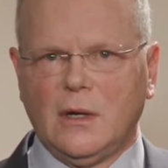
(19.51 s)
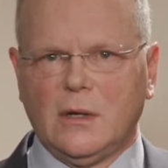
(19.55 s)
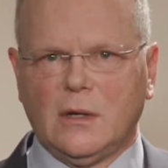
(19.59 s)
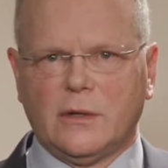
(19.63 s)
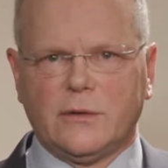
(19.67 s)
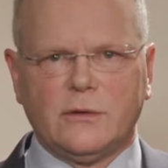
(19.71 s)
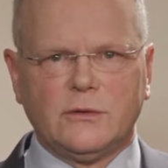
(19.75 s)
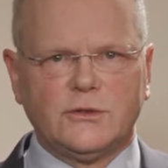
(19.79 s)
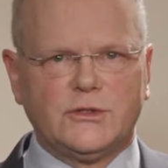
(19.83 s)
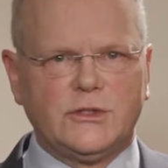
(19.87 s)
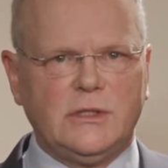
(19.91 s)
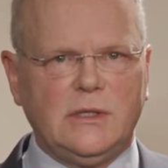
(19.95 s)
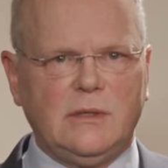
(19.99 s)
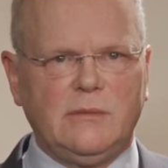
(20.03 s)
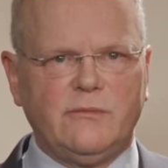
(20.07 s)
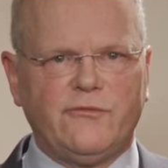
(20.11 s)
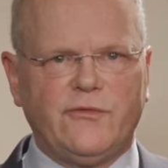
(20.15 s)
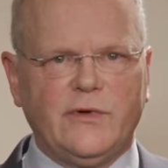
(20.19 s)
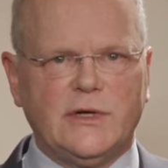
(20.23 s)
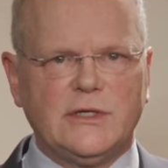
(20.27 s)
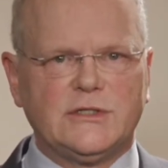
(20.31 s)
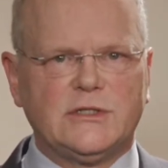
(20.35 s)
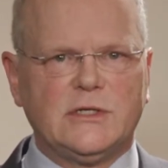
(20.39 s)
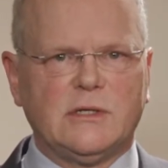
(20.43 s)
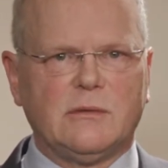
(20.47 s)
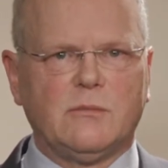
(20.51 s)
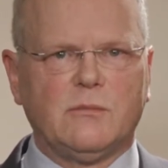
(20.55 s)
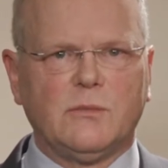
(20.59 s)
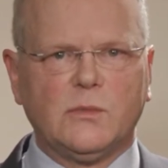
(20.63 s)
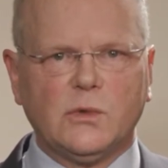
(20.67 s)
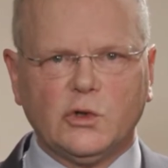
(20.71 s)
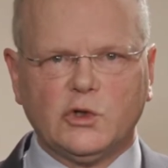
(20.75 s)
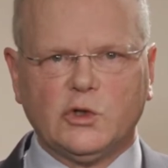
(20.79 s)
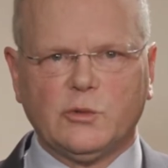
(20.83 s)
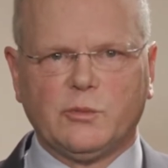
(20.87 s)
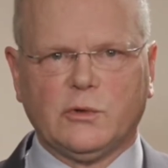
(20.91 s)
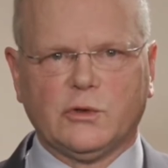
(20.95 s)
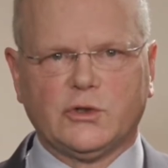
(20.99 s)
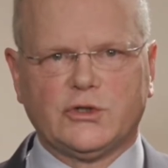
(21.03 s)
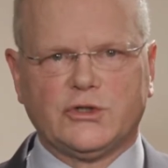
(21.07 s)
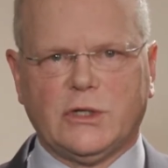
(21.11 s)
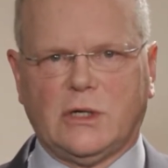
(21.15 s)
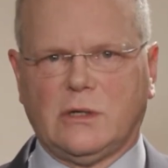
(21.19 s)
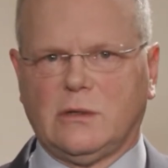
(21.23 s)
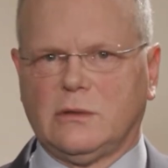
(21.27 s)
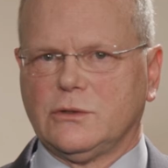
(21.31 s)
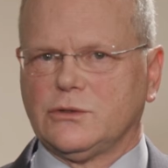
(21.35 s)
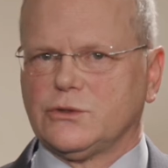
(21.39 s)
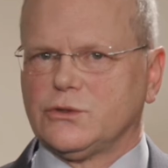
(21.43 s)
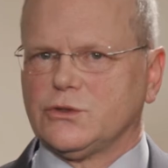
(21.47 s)
with our team facing multiple
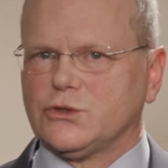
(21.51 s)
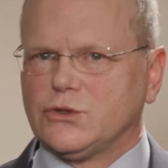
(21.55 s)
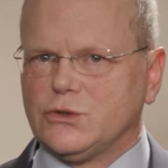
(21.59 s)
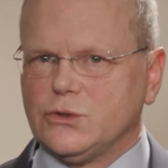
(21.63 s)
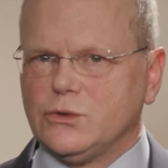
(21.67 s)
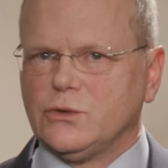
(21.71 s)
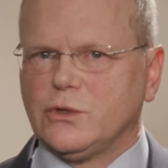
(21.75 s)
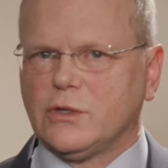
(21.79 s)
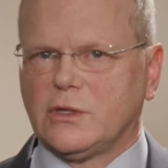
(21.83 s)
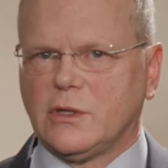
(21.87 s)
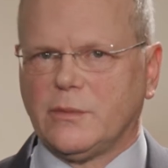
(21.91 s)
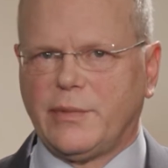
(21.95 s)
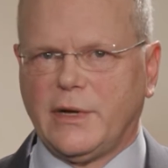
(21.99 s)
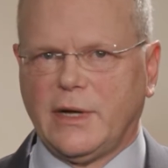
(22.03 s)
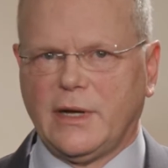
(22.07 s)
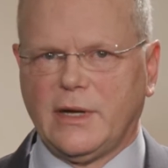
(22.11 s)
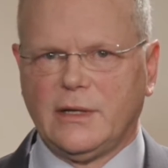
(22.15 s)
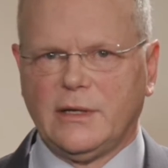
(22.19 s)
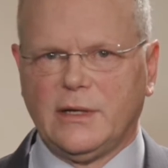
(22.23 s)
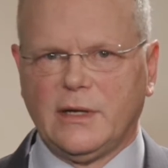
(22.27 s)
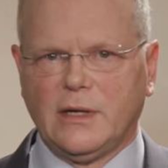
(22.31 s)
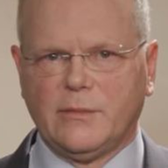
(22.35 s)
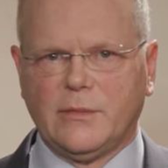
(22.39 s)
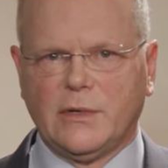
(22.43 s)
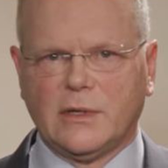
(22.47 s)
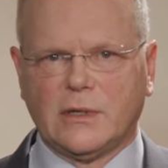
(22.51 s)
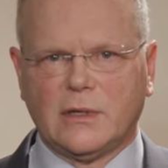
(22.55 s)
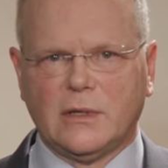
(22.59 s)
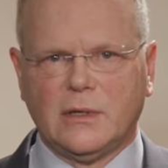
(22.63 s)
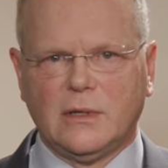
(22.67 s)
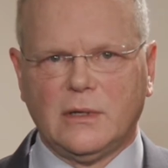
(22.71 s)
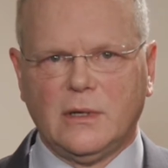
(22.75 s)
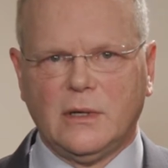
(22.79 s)
challenges due to the pandemic.